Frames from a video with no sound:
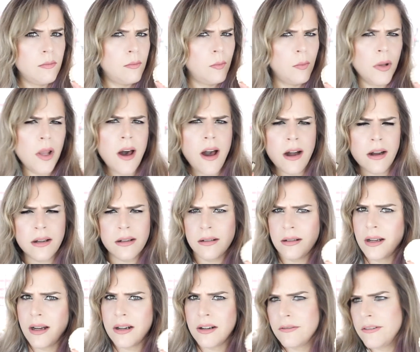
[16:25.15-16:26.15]
block,
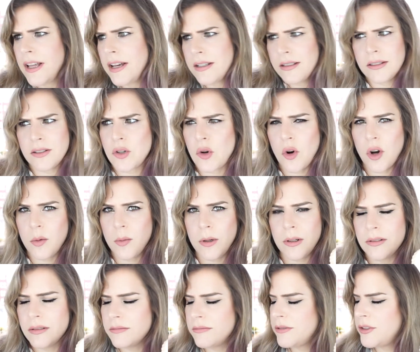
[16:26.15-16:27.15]
kind of like a
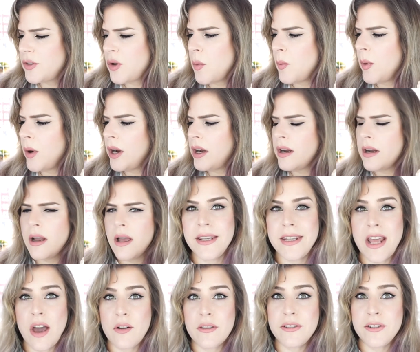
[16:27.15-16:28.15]
normal soap bar.
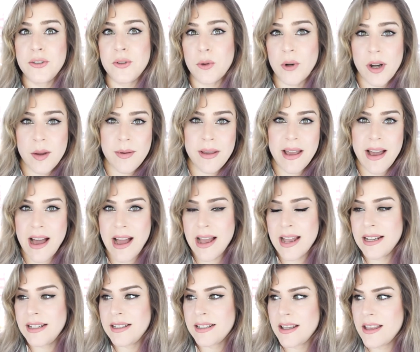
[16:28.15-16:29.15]
Now the story
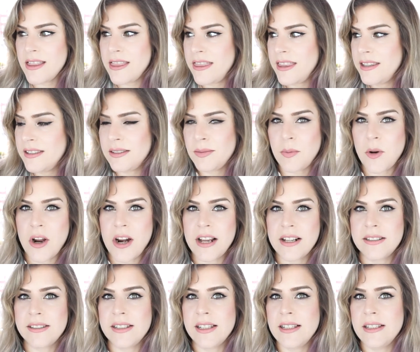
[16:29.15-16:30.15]
behind these
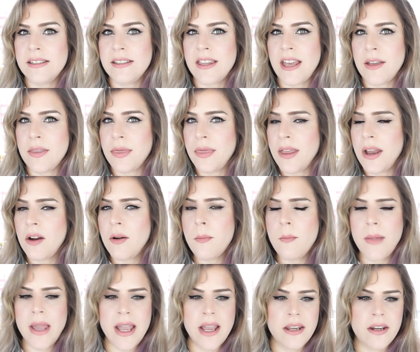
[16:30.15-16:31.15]
products is that they're
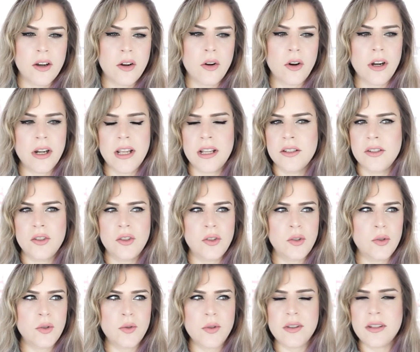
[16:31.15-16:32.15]
made according
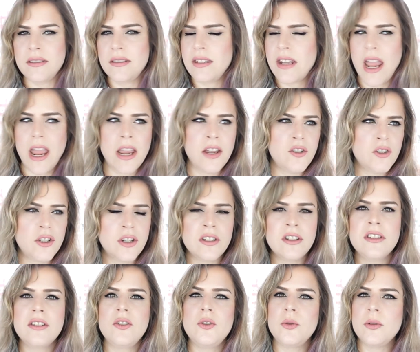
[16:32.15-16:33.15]
to this
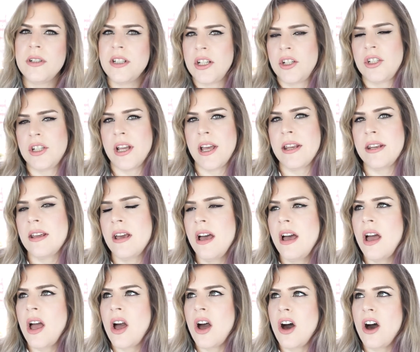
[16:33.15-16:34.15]
ancient tradition
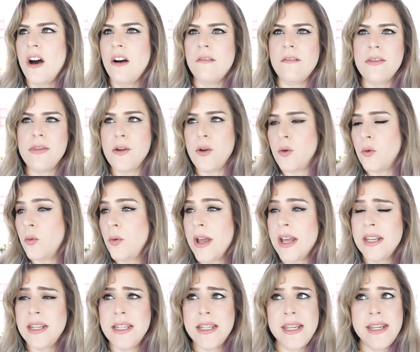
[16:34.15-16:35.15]
of the
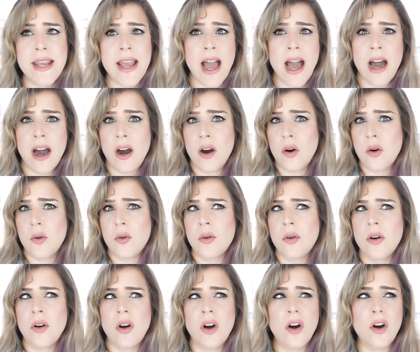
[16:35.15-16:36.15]
Red Yao
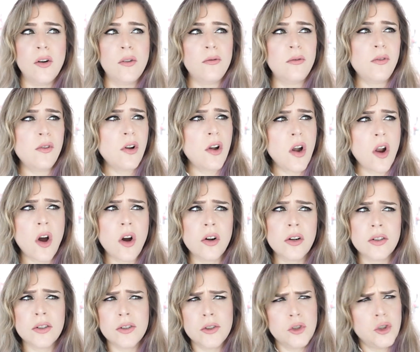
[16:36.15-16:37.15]
of
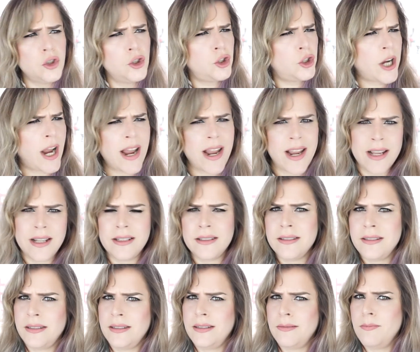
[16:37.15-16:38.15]

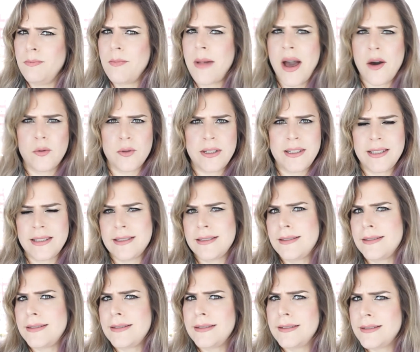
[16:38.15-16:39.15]
Longshan's
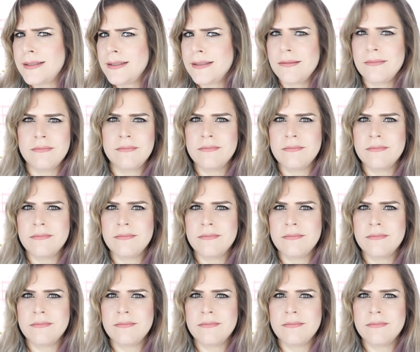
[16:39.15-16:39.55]
Mountains